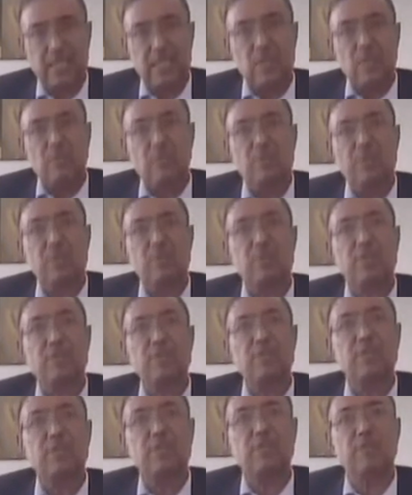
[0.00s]
but when
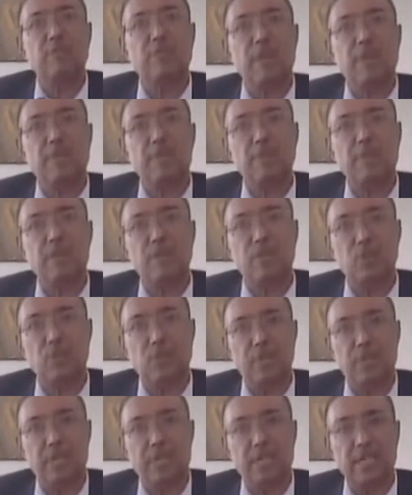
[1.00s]
we have been
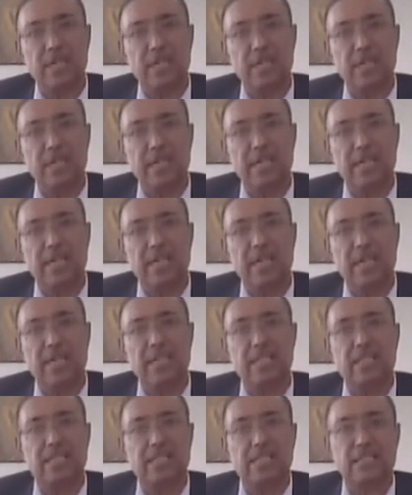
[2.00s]
doing
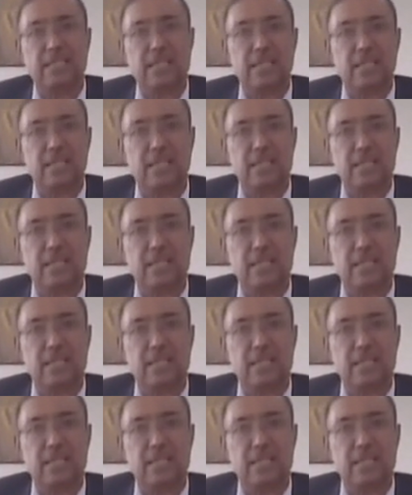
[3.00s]
this kind